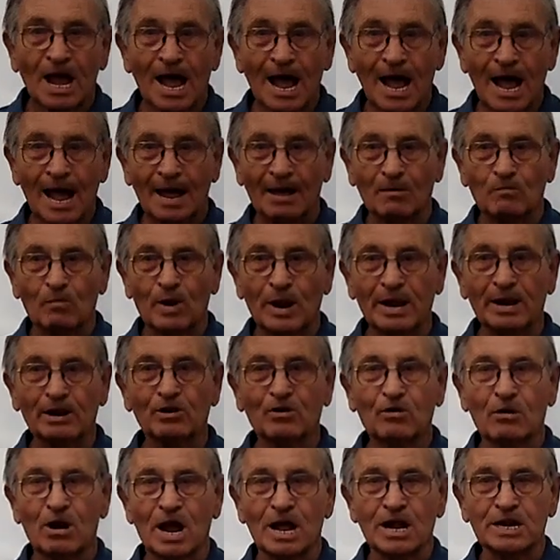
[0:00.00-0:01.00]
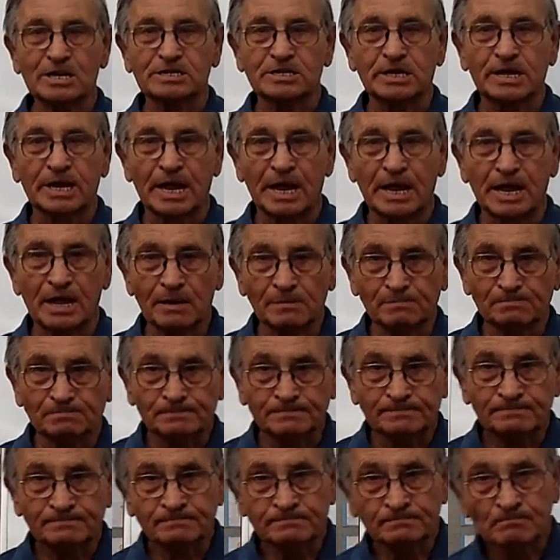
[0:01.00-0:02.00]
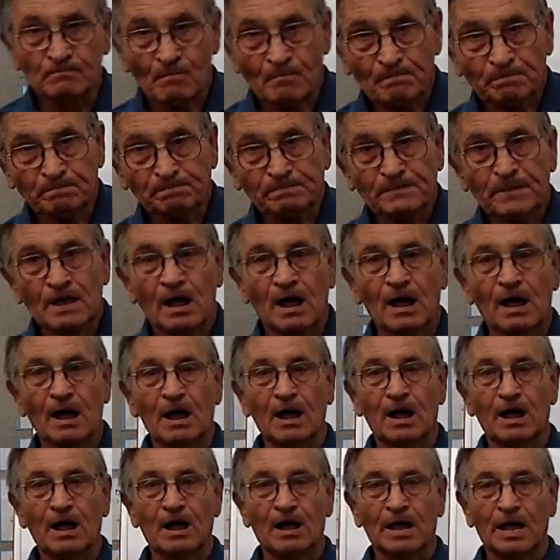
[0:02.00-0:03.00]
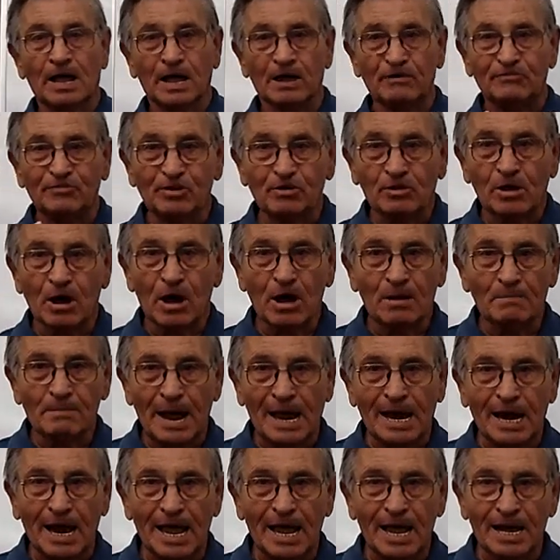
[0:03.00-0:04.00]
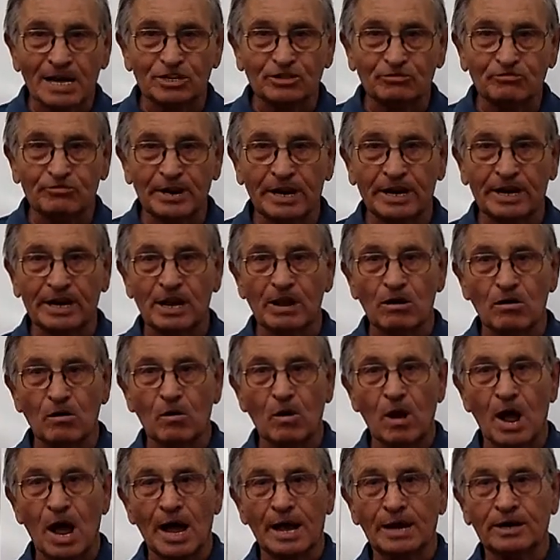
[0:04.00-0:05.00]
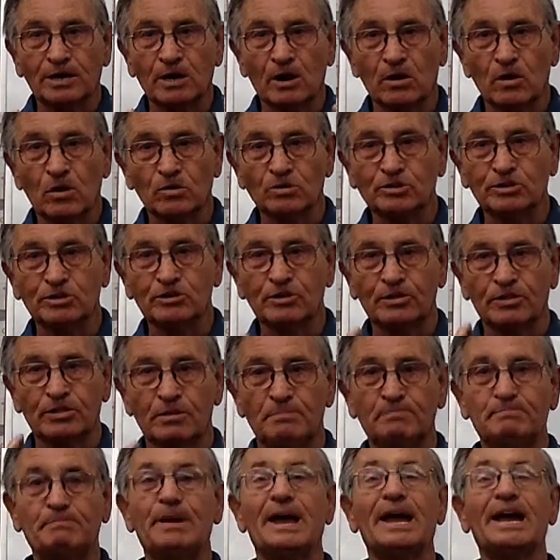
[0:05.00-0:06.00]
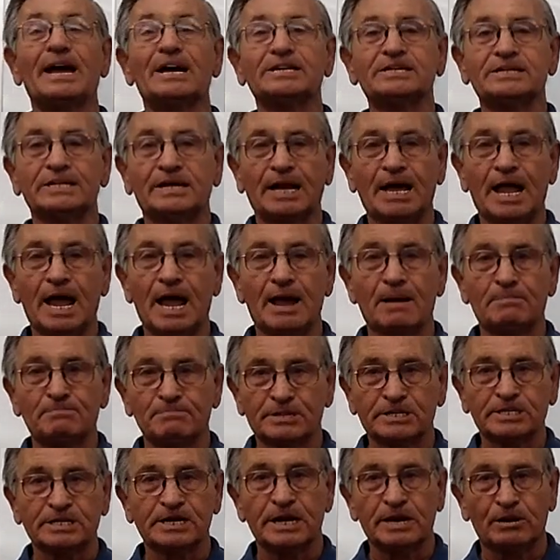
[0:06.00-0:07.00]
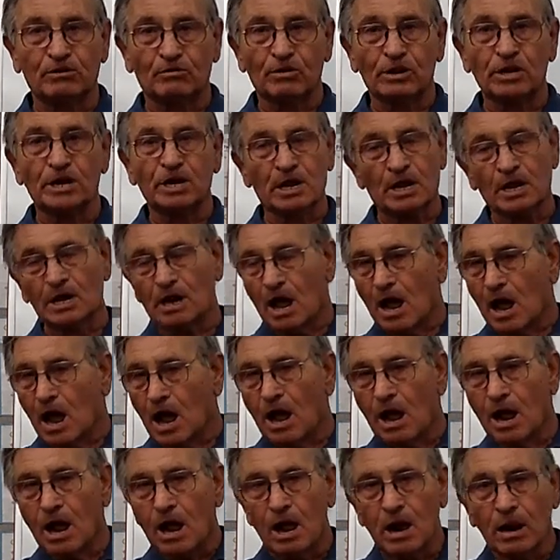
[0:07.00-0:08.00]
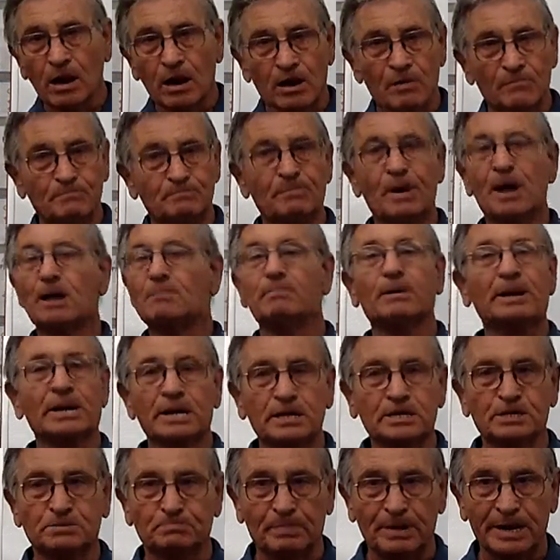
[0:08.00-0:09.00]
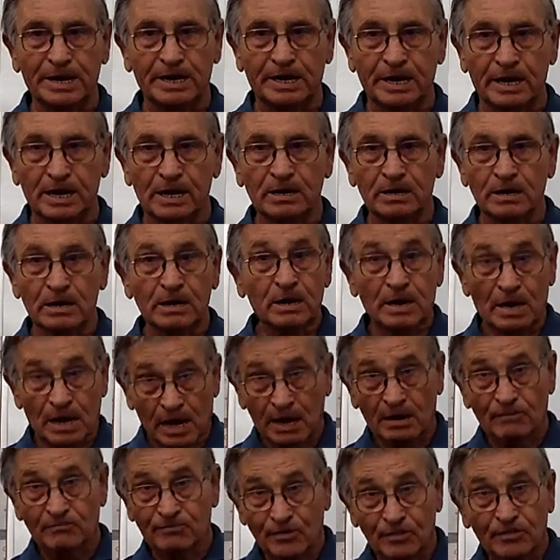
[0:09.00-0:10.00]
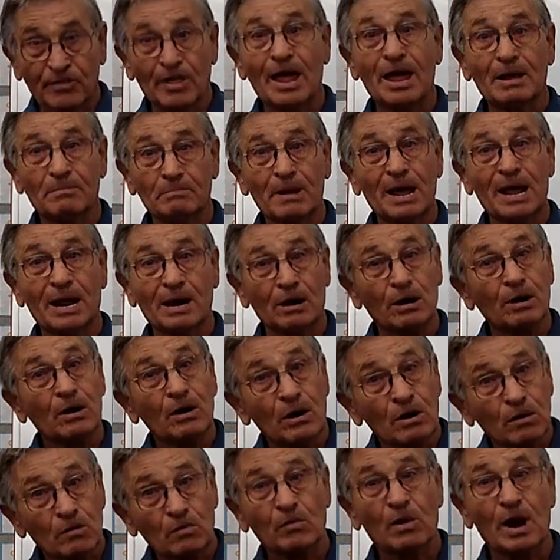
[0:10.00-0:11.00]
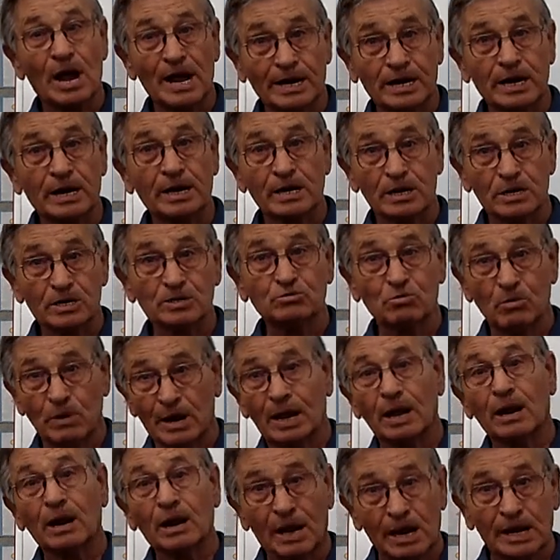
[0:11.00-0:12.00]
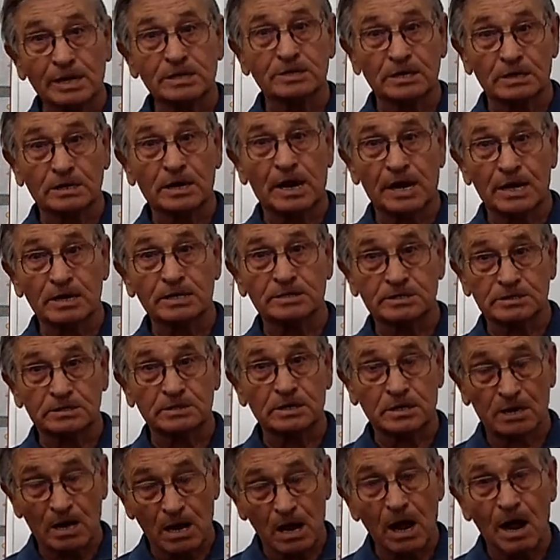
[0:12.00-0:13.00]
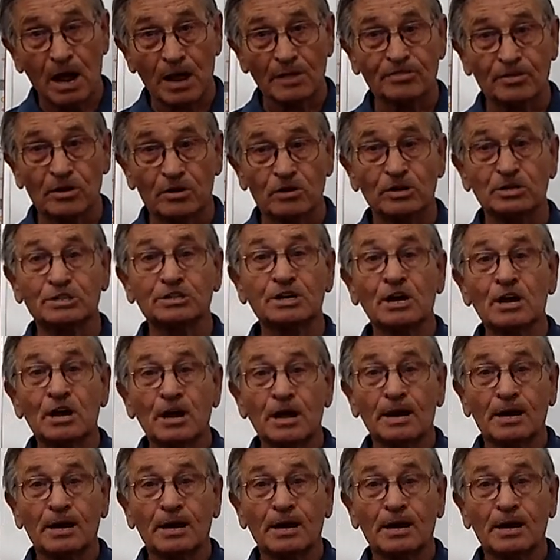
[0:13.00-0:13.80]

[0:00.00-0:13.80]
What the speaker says: Hi, Wayne Kronz again. If you caught my last video, I told you the best kept secret in all of public speaking, and for that matter, writing as well as authors.